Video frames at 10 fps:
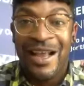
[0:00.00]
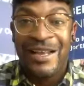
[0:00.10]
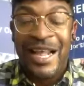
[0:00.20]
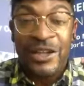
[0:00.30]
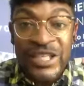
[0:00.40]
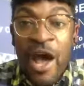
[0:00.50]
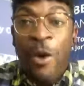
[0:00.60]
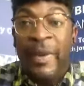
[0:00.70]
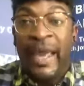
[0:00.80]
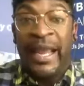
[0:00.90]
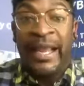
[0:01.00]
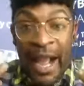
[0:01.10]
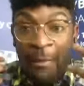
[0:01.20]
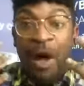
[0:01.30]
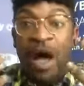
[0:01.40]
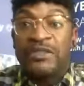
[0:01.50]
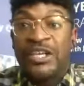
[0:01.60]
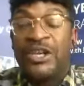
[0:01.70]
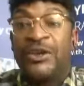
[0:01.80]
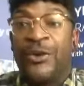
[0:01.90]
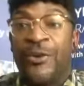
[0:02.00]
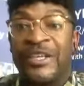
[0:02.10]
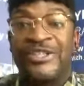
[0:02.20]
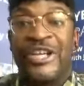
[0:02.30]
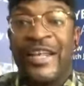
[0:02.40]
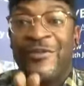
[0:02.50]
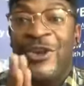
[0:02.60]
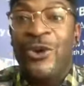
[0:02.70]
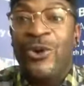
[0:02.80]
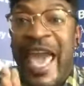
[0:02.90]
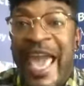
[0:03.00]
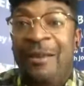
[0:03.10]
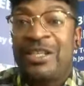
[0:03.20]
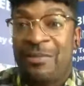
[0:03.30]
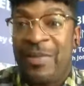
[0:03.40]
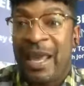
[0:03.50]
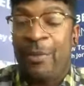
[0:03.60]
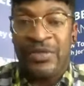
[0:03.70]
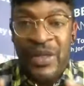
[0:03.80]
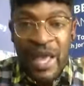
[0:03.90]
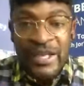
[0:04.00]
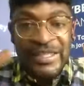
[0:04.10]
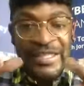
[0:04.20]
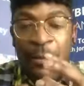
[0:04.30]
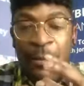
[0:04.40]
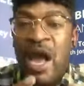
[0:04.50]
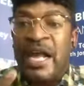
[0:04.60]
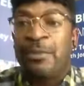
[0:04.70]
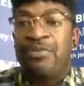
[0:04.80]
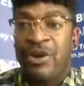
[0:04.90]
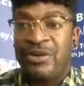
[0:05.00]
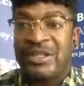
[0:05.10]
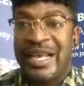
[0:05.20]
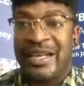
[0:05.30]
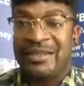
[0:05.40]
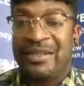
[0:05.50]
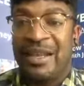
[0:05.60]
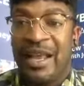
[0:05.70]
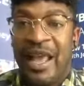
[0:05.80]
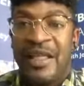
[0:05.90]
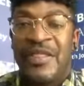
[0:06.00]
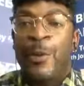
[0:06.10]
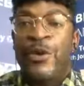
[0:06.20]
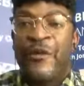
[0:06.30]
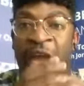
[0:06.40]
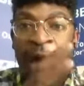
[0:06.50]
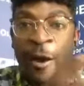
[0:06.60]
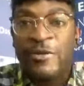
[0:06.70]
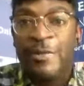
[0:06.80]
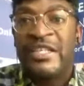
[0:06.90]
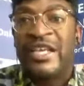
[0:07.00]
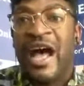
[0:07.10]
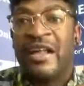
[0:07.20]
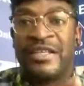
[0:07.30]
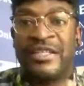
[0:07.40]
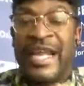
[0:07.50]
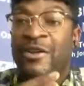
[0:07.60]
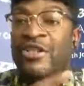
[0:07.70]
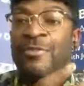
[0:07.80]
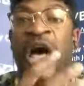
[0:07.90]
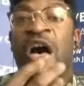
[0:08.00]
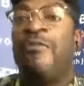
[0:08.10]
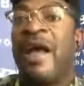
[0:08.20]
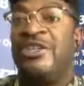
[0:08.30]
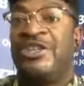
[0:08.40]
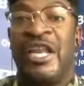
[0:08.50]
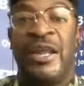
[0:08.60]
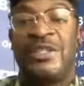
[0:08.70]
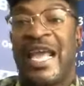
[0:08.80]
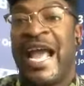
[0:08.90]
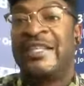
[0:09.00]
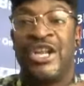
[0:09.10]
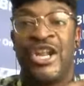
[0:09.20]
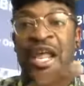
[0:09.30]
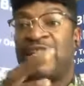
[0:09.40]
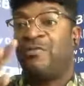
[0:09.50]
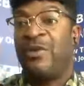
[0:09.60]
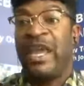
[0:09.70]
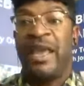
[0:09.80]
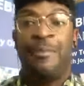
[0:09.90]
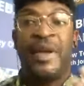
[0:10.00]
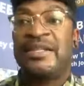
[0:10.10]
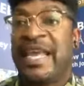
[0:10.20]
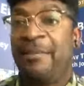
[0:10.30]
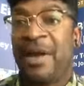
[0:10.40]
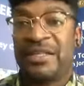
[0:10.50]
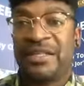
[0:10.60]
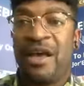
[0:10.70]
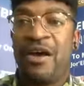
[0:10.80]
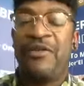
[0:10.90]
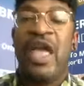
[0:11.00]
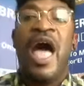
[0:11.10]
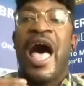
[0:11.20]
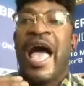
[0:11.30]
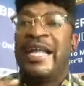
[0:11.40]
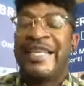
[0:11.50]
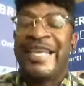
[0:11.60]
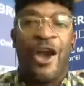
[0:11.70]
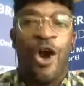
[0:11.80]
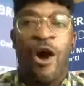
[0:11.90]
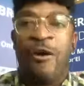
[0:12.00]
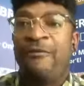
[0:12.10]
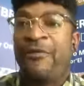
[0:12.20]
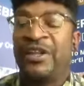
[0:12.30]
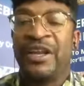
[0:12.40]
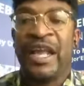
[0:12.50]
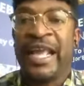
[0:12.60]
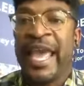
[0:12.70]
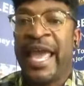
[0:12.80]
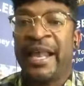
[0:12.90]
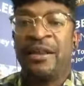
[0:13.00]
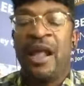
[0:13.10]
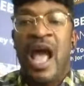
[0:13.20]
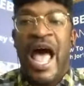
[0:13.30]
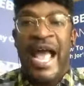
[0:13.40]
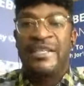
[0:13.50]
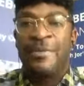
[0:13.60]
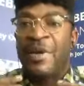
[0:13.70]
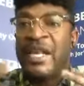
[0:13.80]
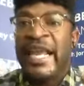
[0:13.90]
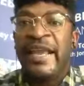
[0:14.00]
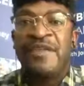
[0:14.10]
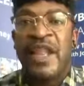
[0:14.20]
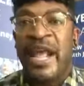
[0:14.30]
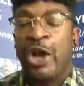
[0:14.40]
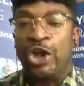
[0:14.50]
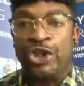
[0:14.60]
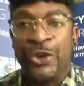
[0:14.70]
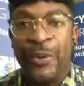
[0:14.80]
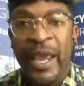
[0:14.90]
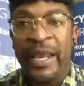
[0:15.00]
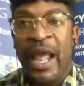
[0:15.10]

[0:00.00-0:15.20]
Now tell me, like, I'm asking you the question, if you came to me with some kind of process that would have helped me to understand, because part of my journey was I had to learn how to rehabilitate myself. I had to get confident again. I had to believe that I could do it.